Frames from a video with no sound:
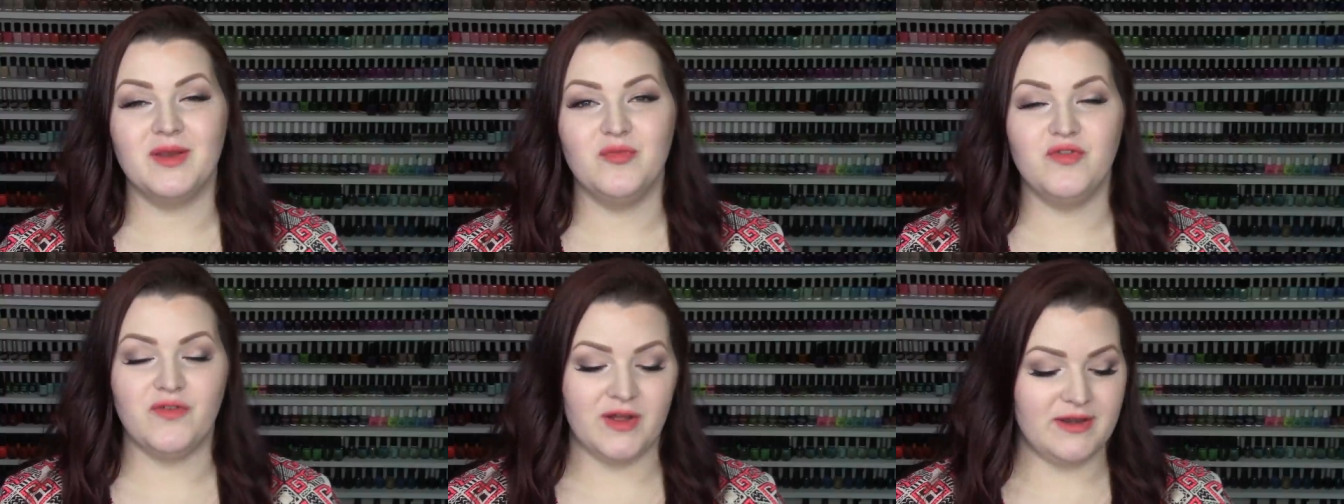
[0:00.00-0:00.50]

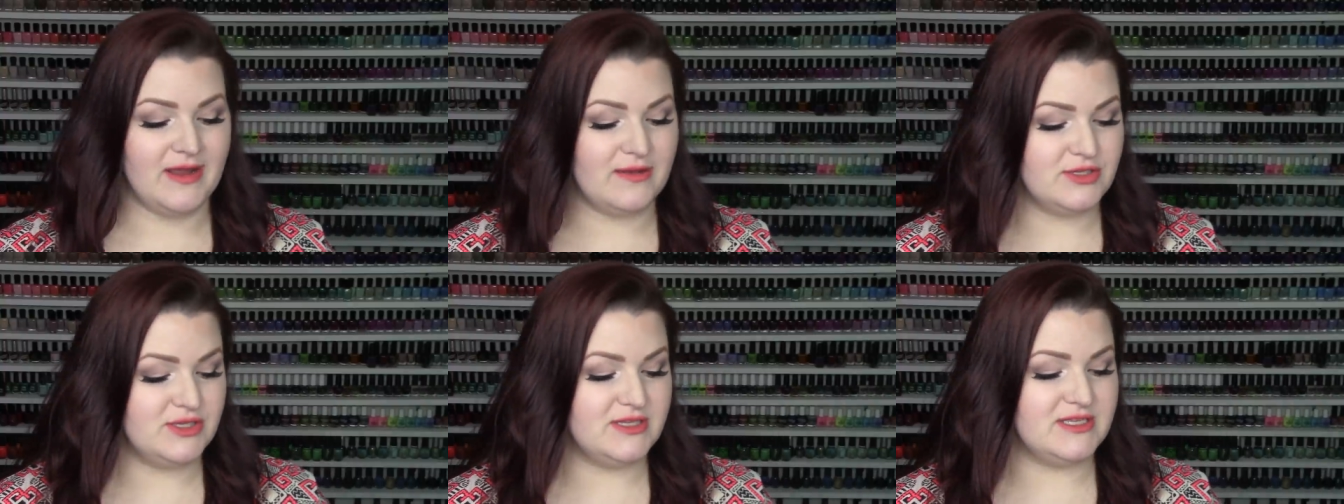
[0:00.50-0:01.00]
gonna move on
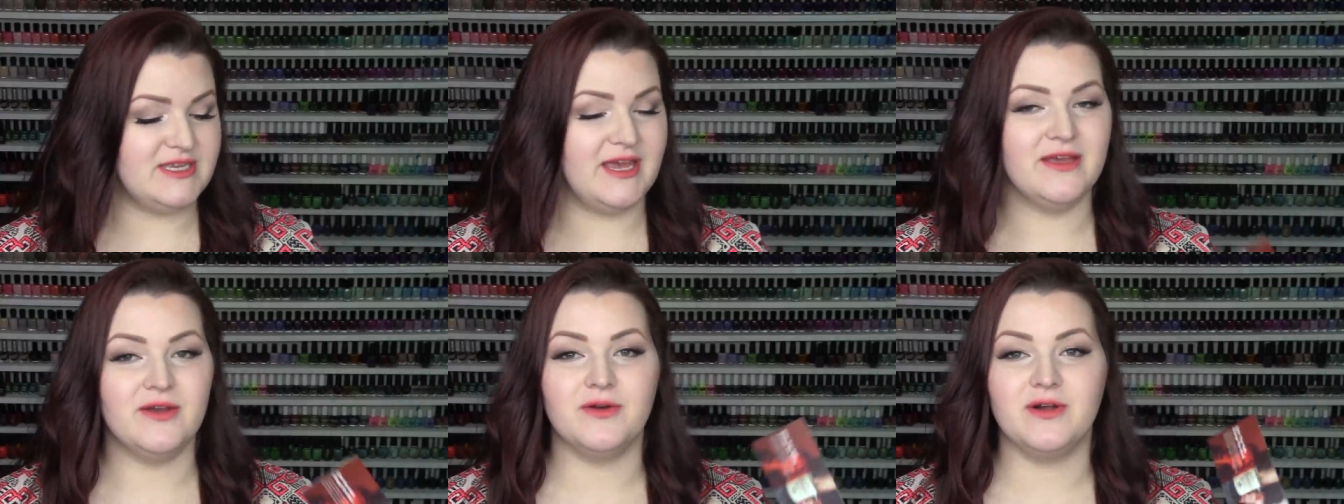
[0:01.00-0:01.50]
now to the
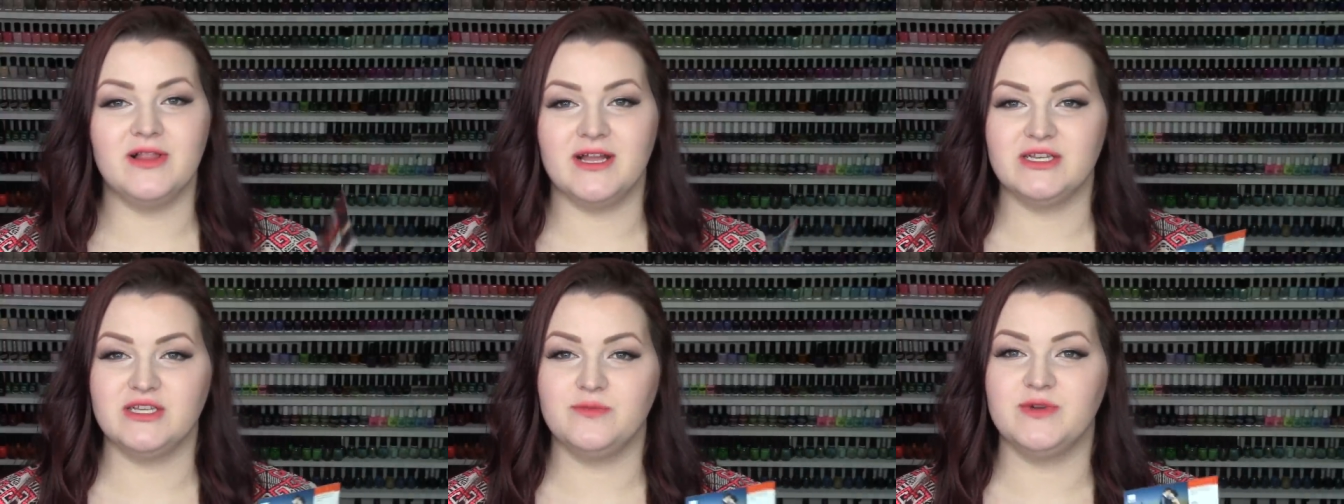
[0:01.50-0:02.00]
Tango
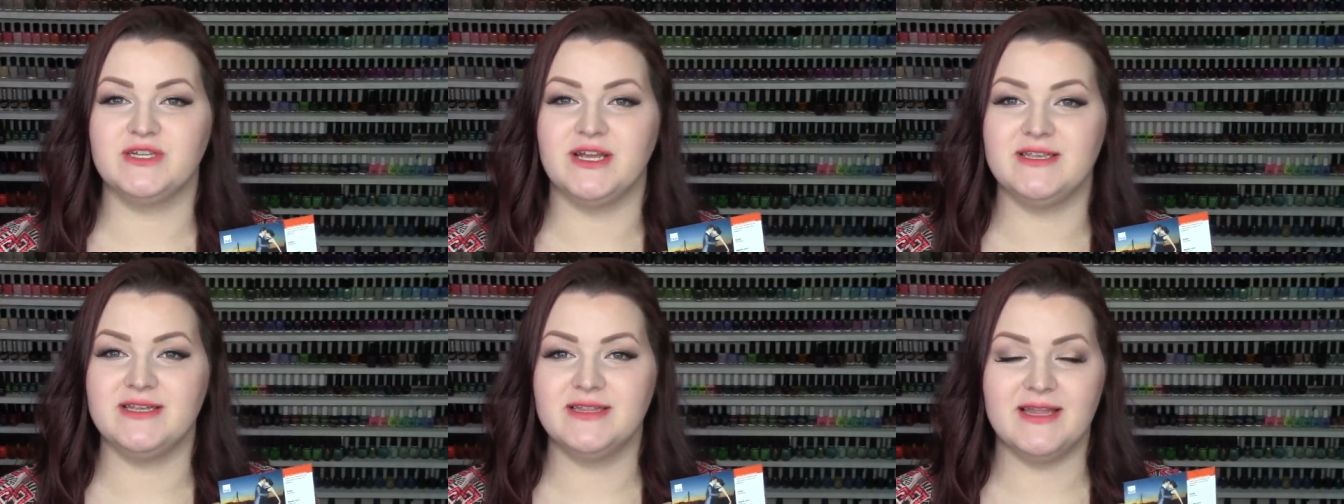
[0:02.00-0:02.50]
collection, which
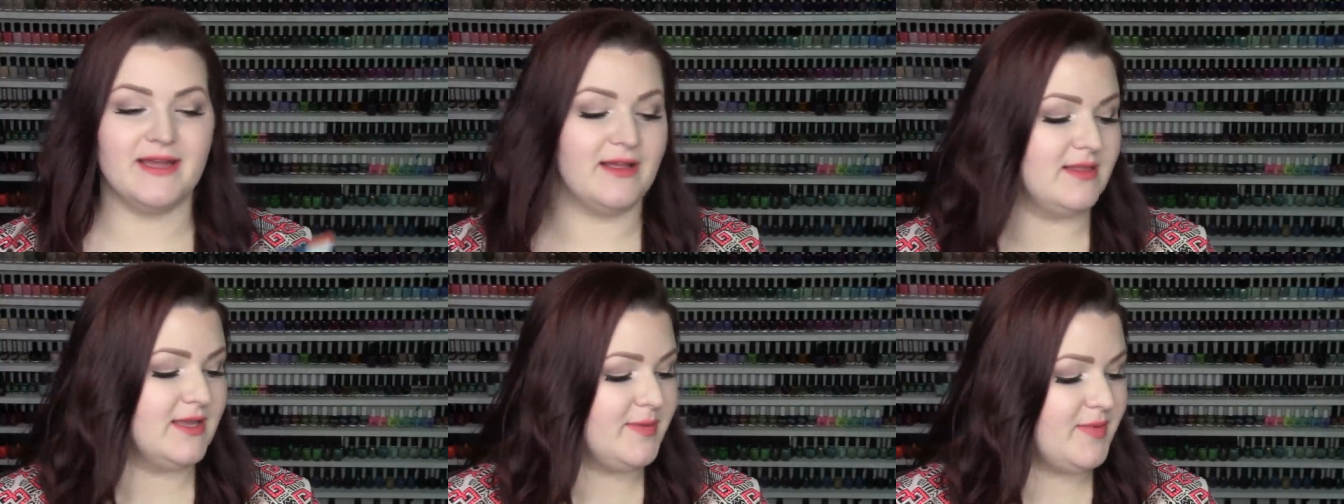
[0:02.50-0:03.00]
I did like
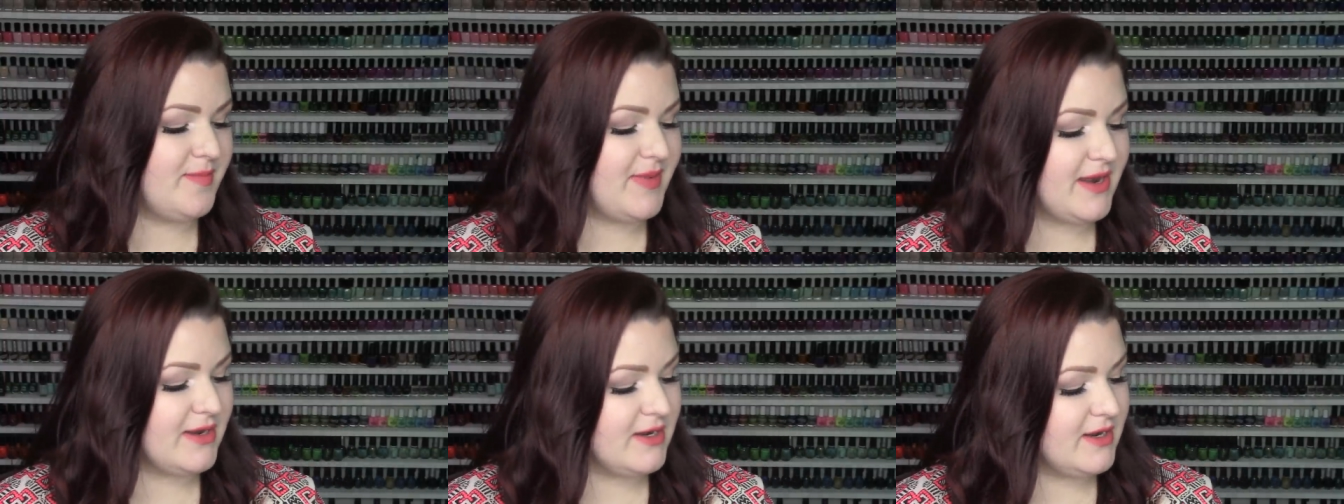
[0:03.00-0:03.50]
a little bit
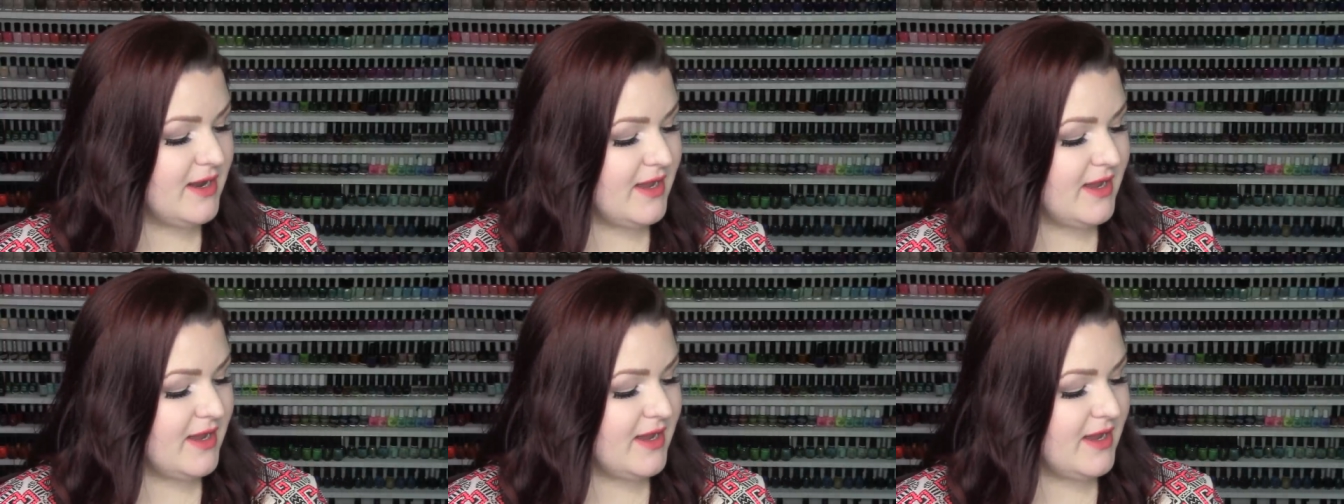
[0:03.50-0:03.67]
better.